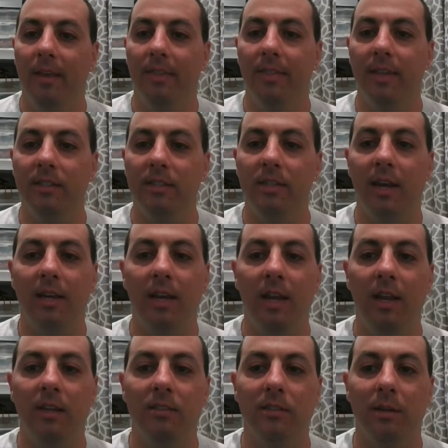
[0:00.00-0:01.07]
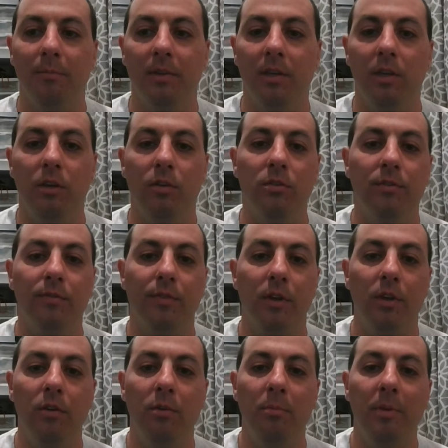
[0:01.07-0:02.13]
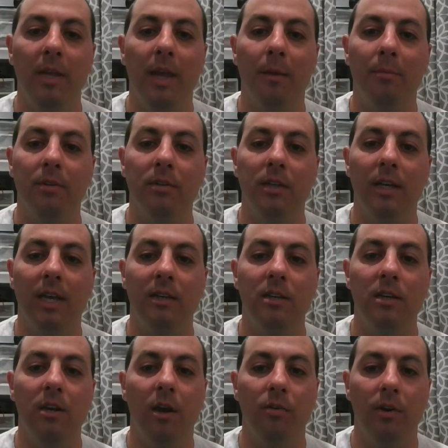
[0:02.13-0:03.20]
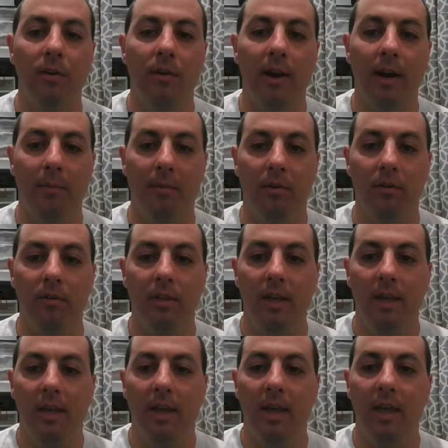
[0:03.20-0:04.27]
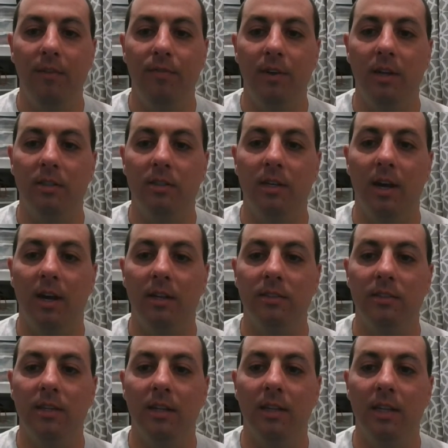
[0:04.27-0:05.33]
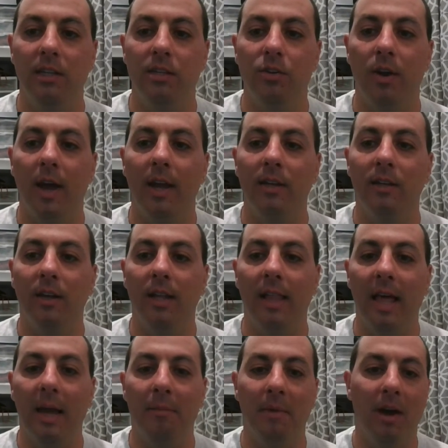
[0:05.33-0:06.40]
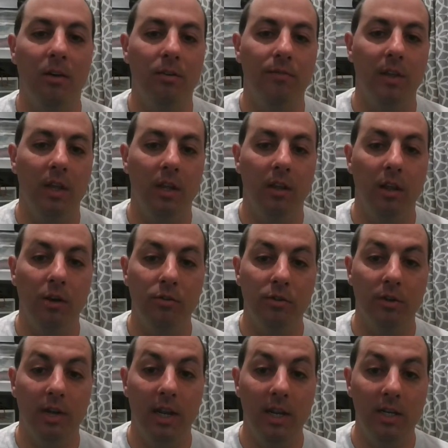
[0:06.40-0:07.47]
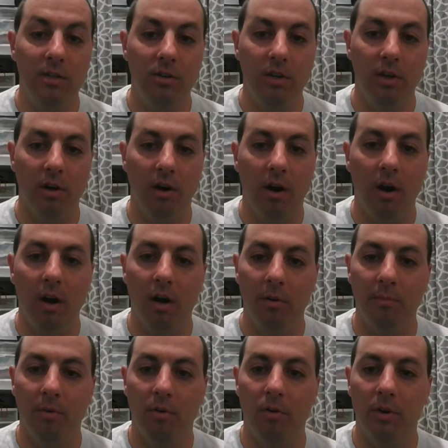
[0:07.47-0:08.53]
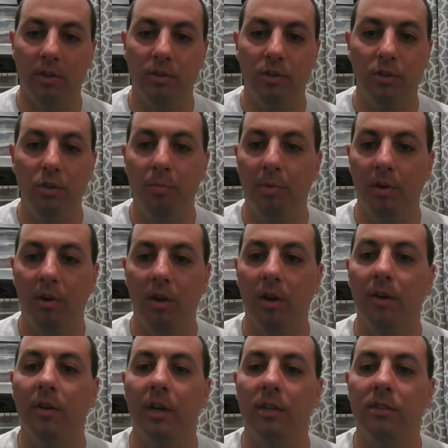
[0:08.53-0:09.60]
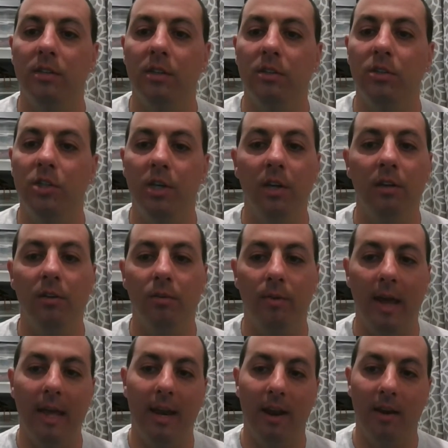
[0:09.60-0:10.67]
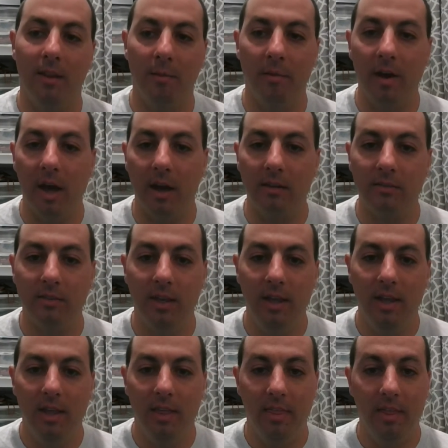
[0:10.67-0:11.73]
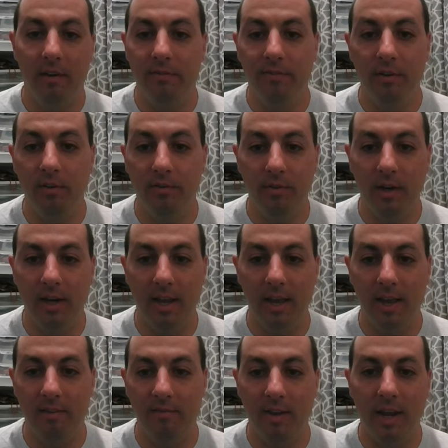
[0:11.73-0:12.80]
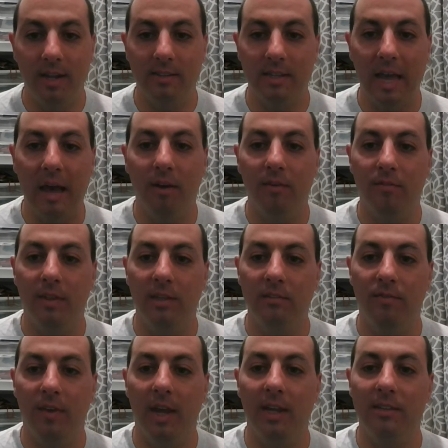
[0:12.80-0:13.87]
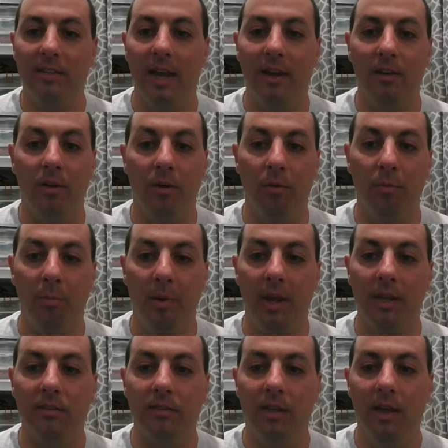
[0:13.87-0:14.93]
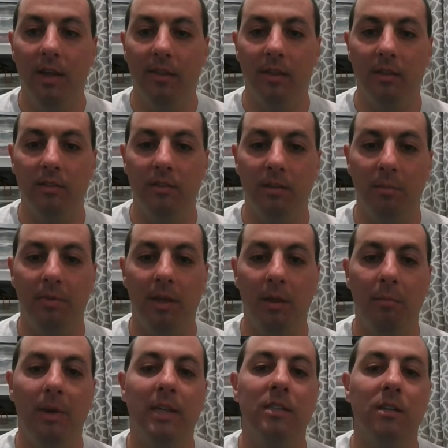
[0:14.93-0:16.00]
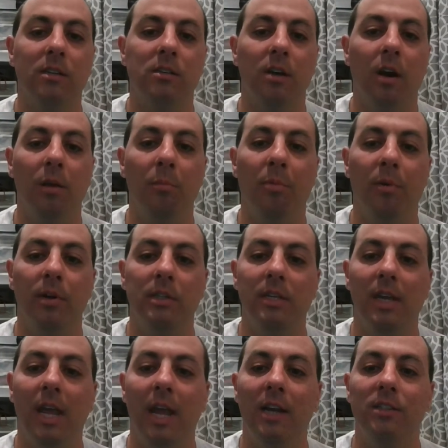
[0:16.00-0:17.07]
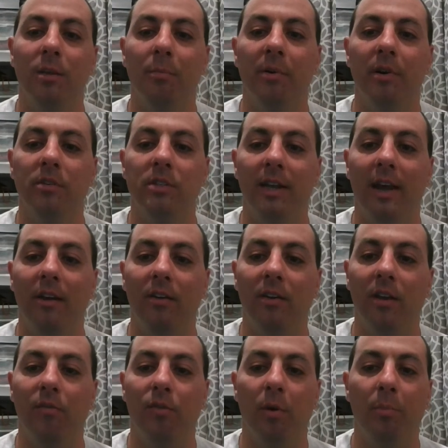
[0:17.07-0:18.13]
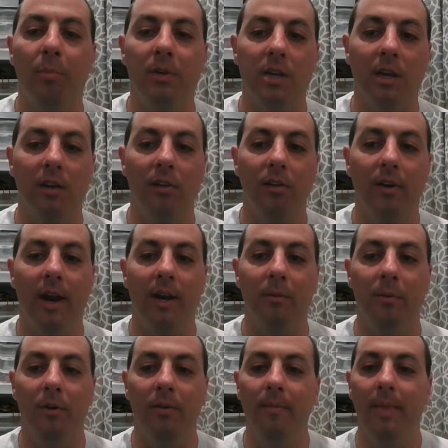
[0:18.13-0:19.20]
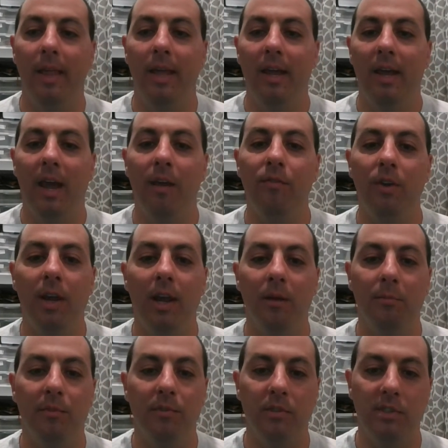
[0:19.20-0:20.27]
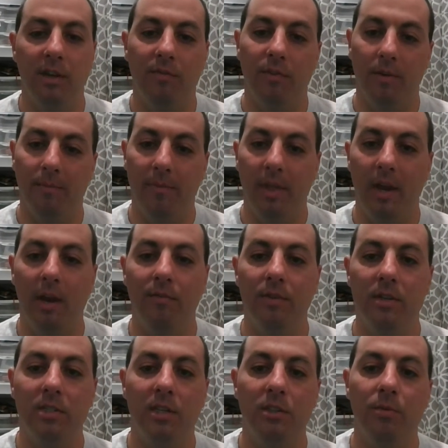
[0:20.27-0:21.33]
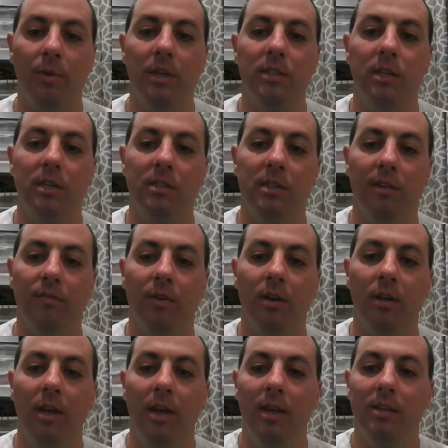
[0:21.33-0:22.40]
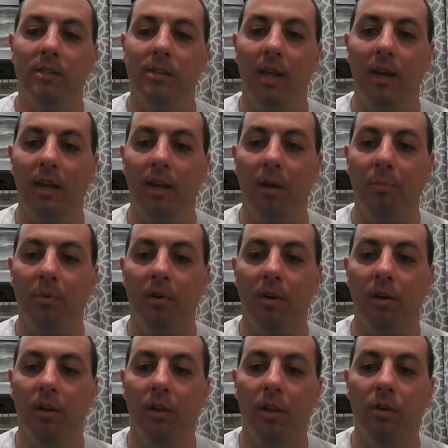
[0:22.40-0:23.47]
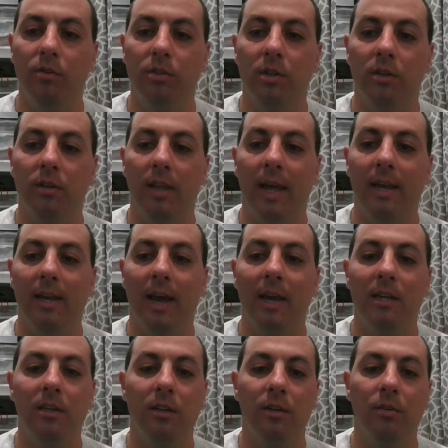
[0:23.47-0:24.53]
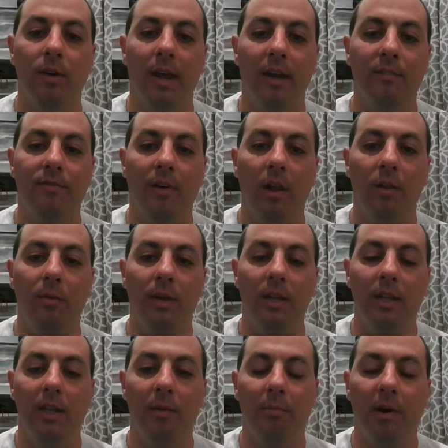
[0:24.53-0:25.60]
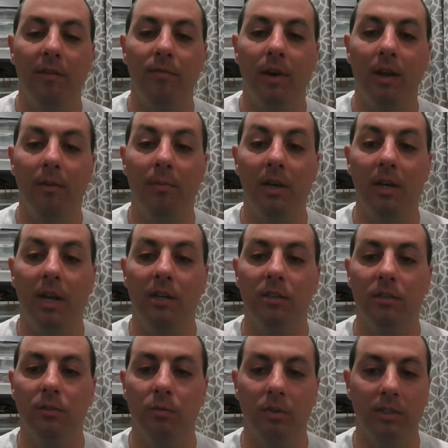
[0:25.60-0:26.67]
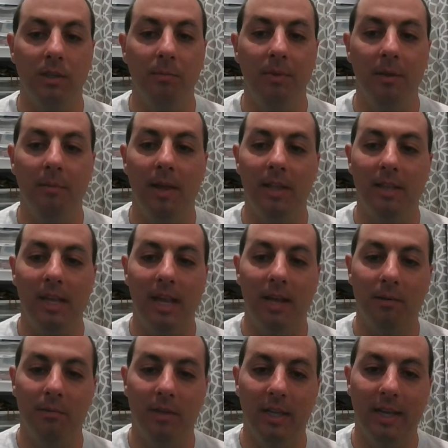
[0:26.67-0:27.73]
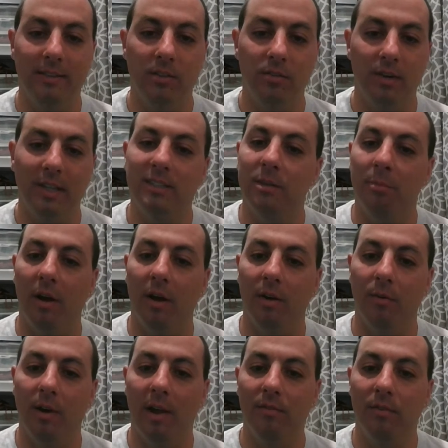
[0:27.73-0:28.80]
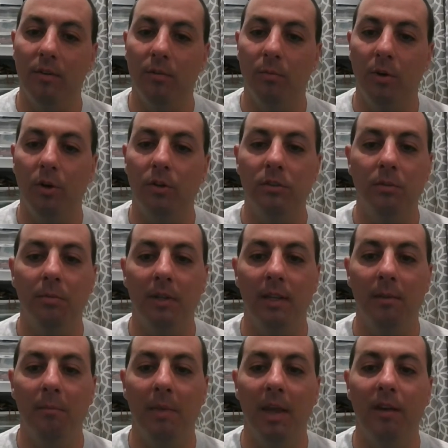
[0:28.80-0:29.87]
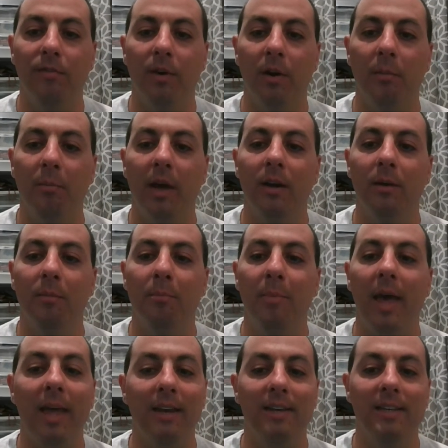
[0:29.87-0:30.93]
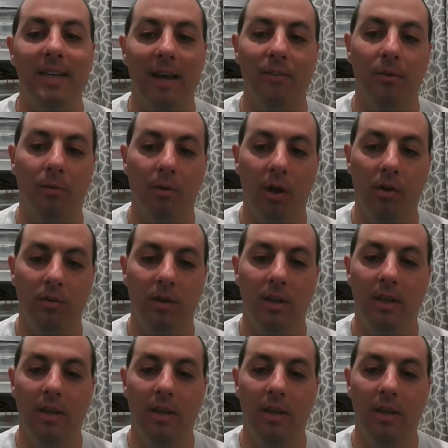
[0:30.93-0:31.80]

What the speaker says: This technique is simply used for you to be able to get to know your animal. If it is constantly trying to climb out of the enclosure into your arm, or is super curious and chill right out of the box, then feel free to advance out of this phase at your own pace. This is simply a basic starting point to gauge the personality of your particular animal. Every animal is different, and every situation is different. Setting up your enclosure like I do and following the above recommendations will simply make the animal less stressed upon arrival and will ultimately make for a better pet down the road.